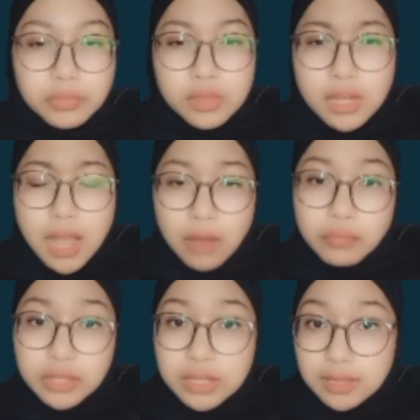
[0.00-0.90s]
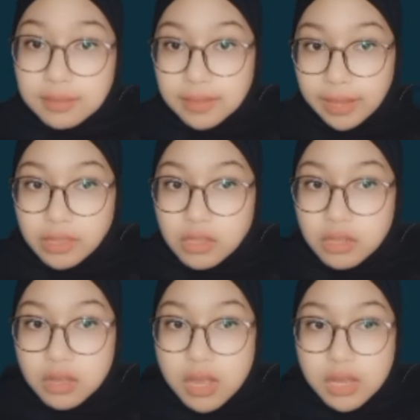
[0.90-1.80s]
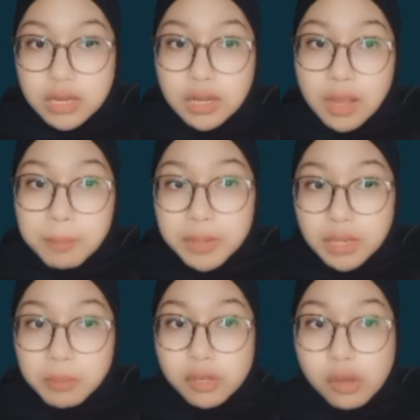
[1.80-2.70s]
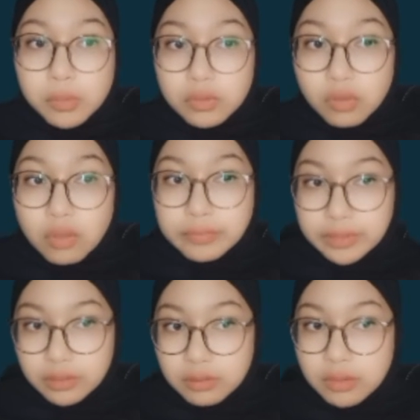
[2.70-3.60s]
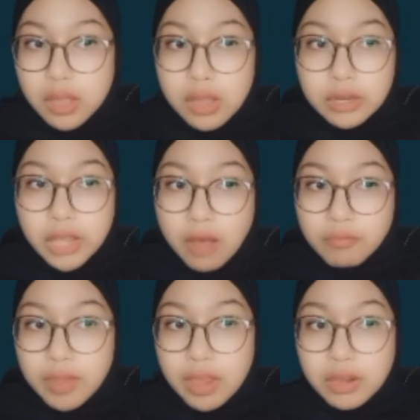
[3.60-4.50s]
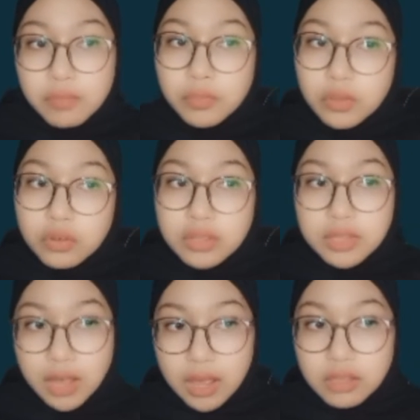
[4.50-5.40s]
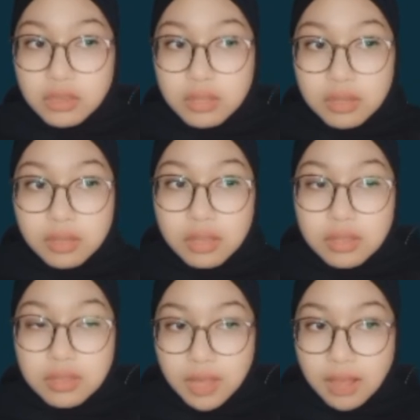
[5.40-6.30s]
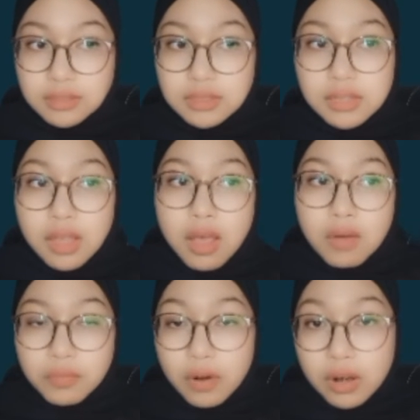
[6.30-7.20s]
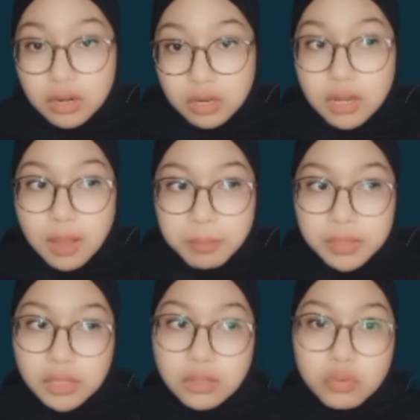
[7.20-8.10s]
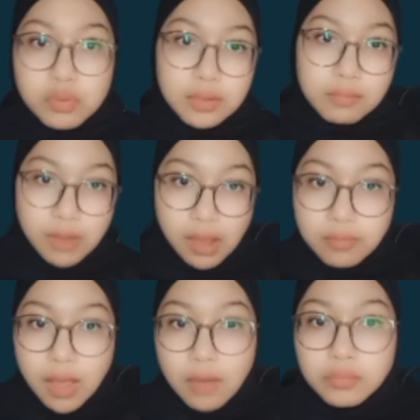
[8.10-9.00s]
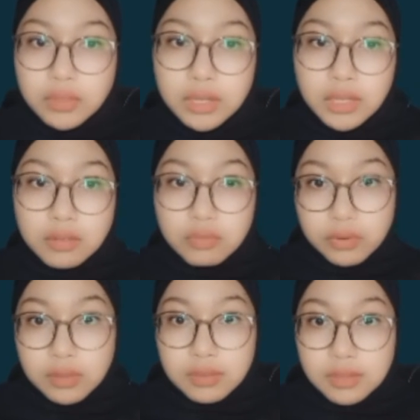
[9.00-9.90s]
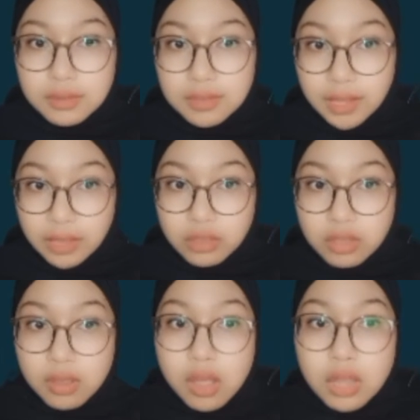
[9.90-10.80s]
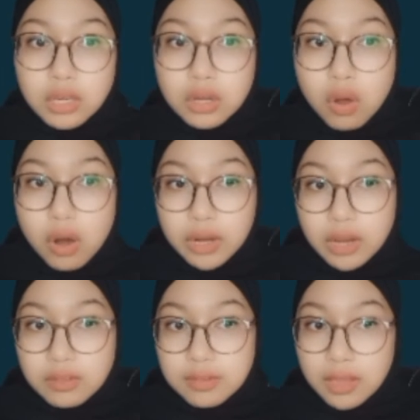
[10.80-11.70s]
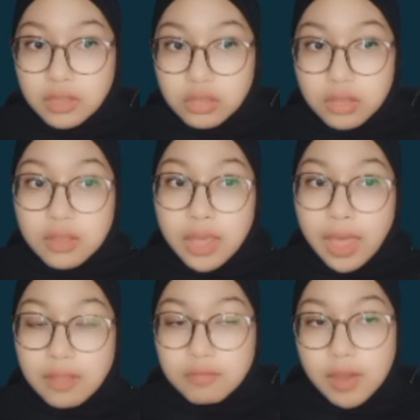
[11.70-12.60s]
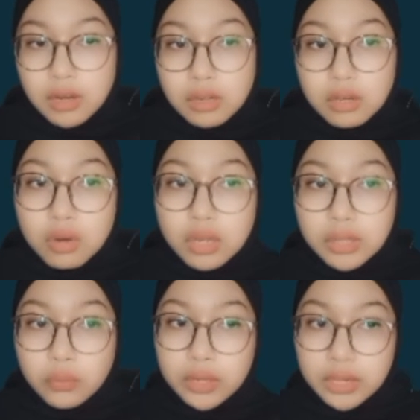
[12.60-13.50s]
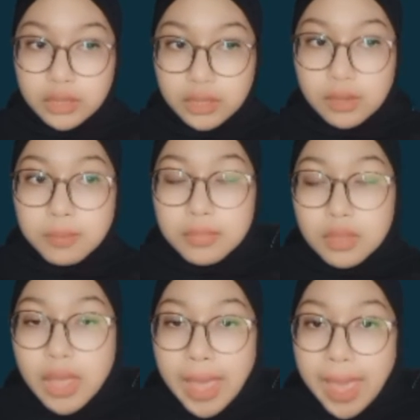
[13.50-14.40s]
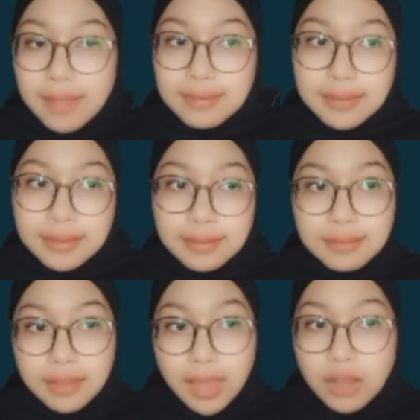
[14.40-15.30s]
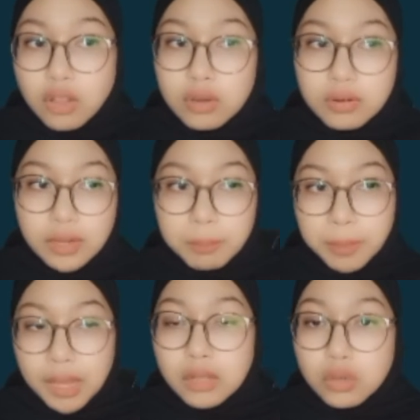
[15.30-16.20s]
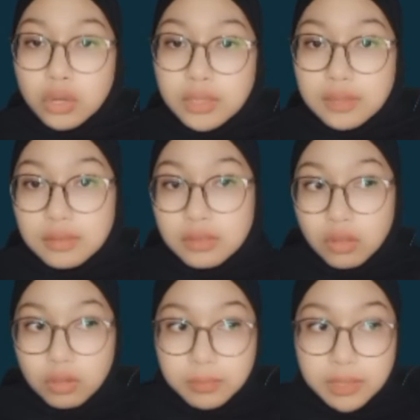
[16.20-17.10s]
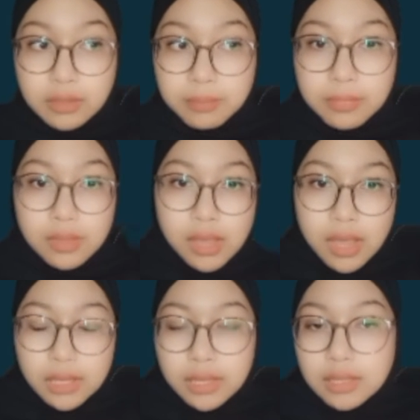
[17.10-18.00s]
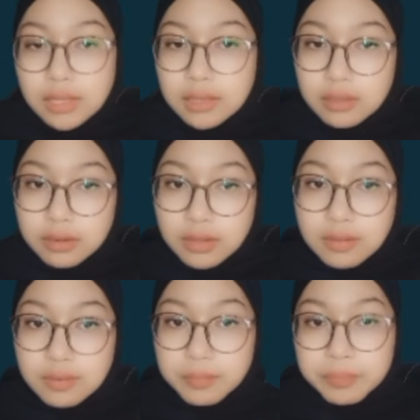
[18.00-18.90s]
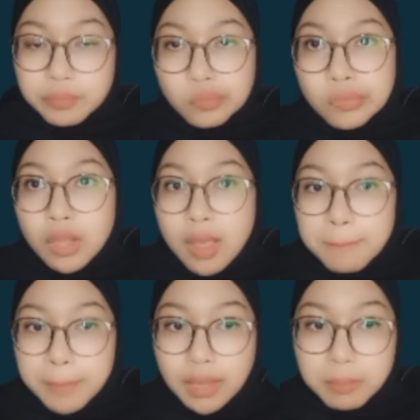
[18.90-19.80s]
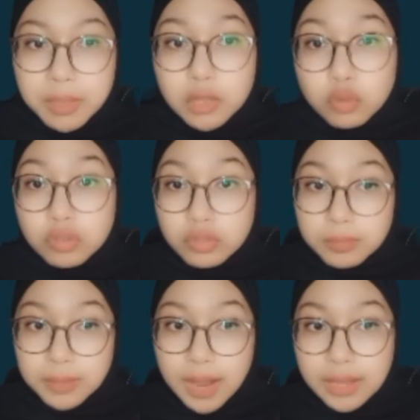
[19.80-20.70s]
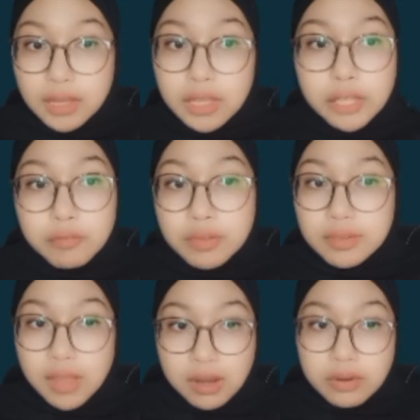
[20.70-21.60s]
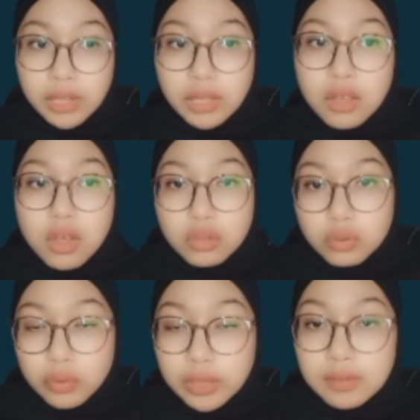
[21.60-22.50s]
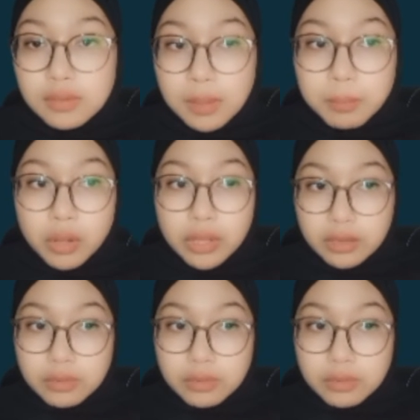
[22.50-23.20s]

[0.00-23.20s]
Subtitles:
After this stage, the company becomes insolvent. There are very few chance for a company to survive after it reaches this stage. The organization has very low liquidity as it cannot repay loan installment in interest, payment to supplier, even salary to its employer.